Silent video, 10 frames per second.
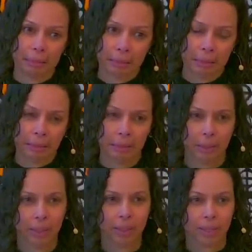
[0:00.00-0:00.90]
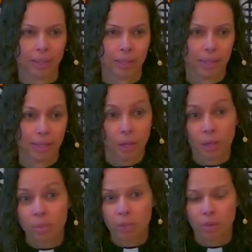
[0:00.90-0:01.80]
Like,
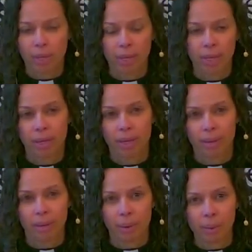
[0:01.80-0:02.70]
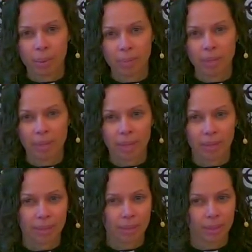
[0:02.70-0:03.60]
that's all I'm doing. Well,
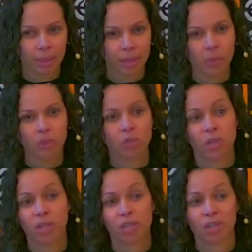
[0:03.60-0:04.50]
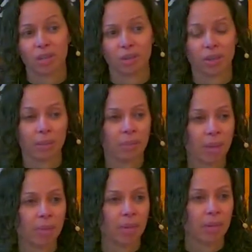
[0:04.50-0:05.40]
maybe in that season, that's what you need to do.
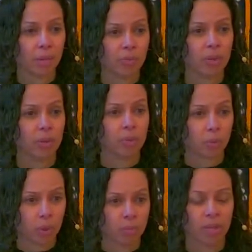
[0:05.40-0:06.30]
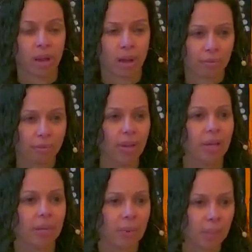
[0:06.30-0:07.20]
Like, maybe you've absorbed enough.